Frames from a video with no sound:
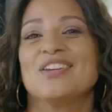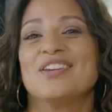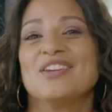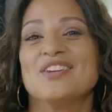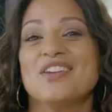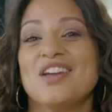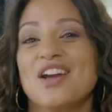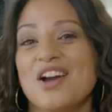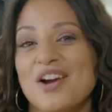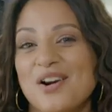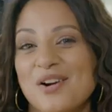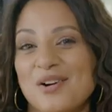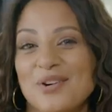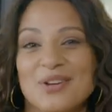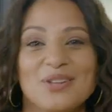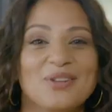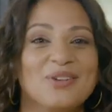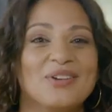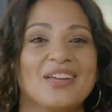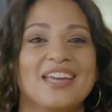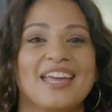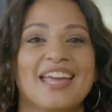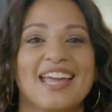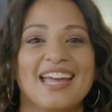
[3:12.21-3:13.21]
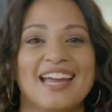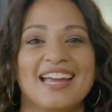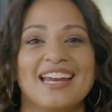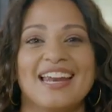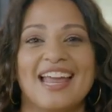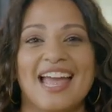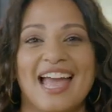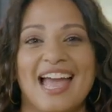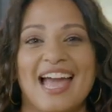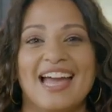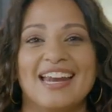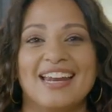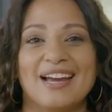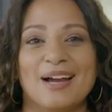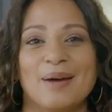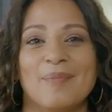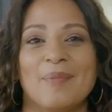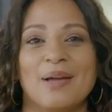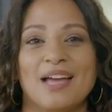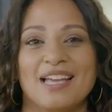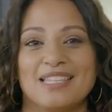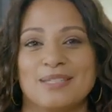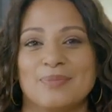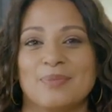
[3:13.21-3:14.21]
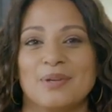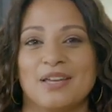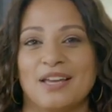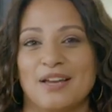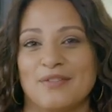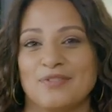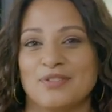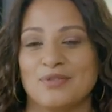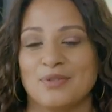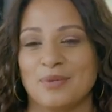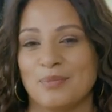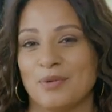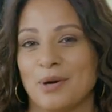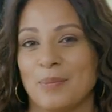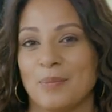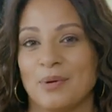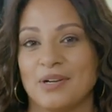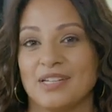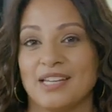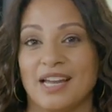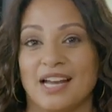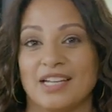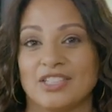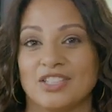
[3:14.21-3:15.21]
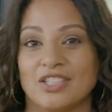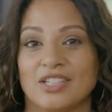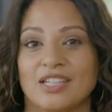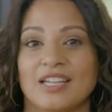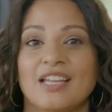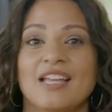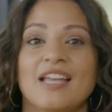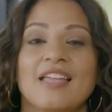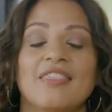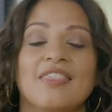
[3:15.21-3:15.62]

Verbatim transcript: No, you can't add up SPFs for more protection.